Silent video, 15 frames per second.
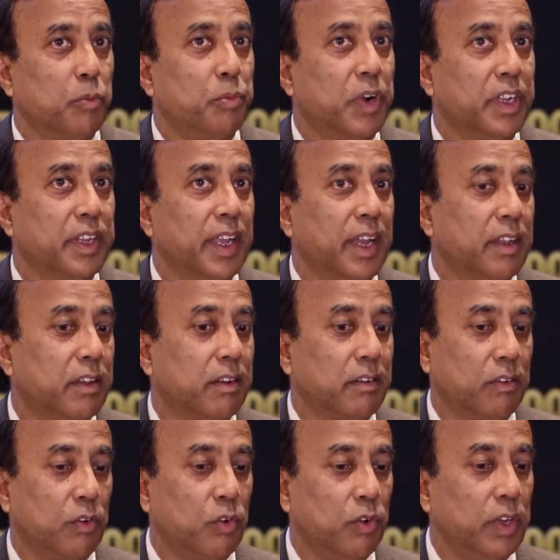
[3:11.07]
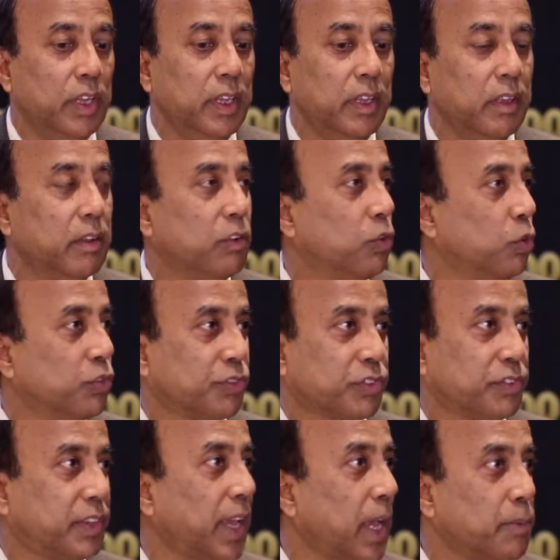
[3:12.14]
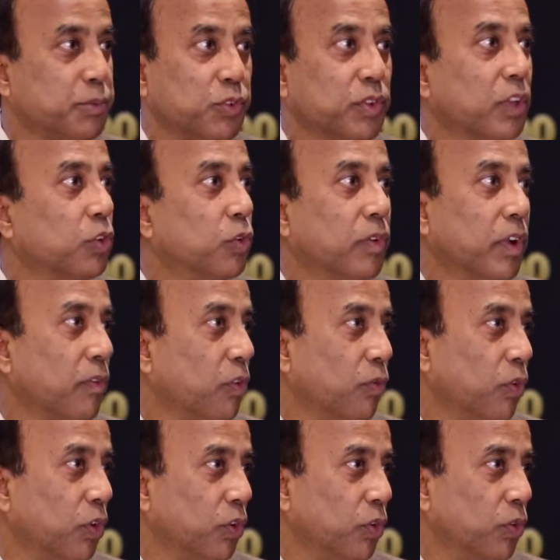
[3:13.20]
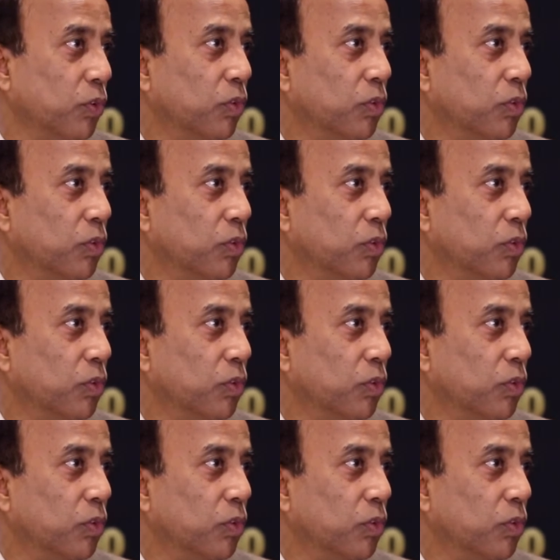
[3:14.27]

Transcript: but yet only 2 taps, you can do whatever you want to do.